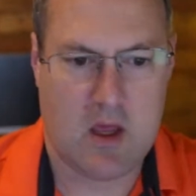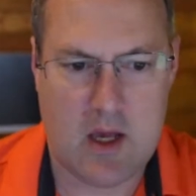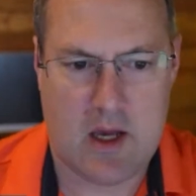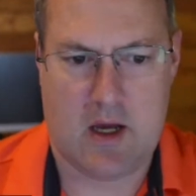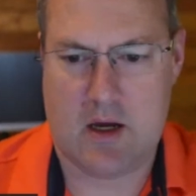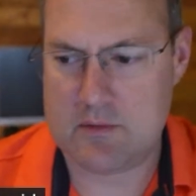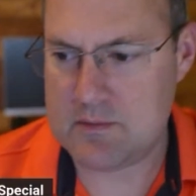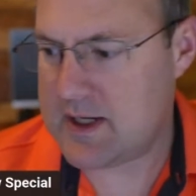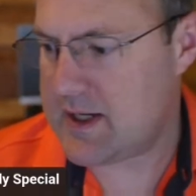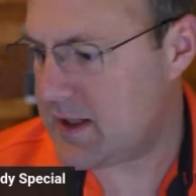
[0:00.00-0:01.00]
All
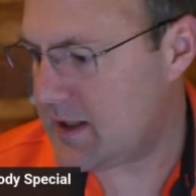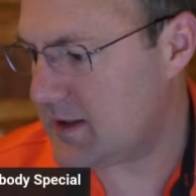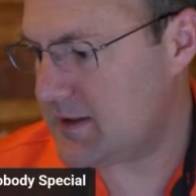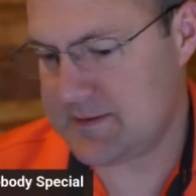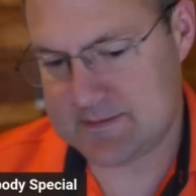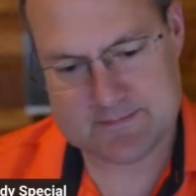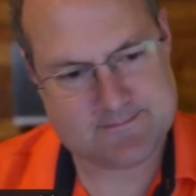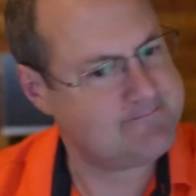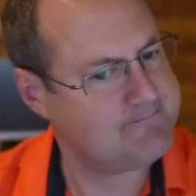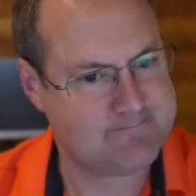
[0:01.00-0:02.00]
right.
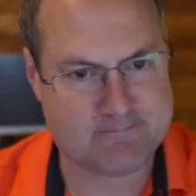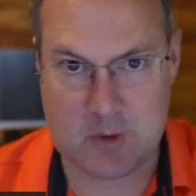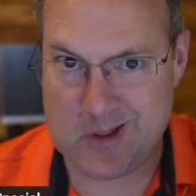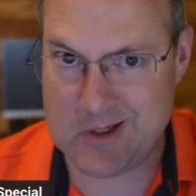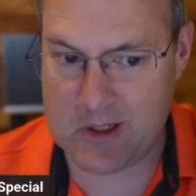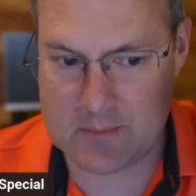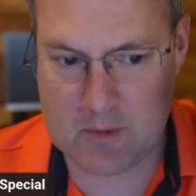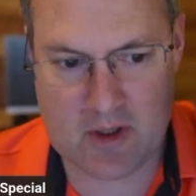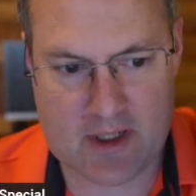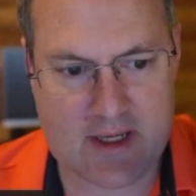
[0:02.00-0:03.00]
Good
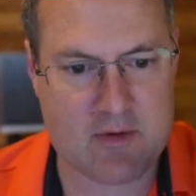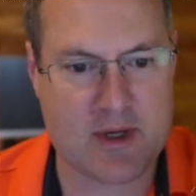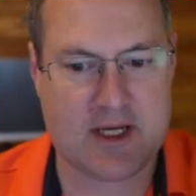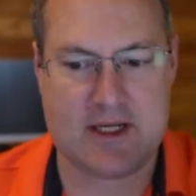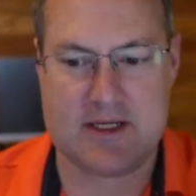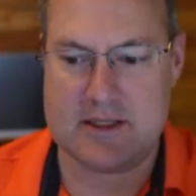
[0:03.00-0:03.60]
morning, everybody.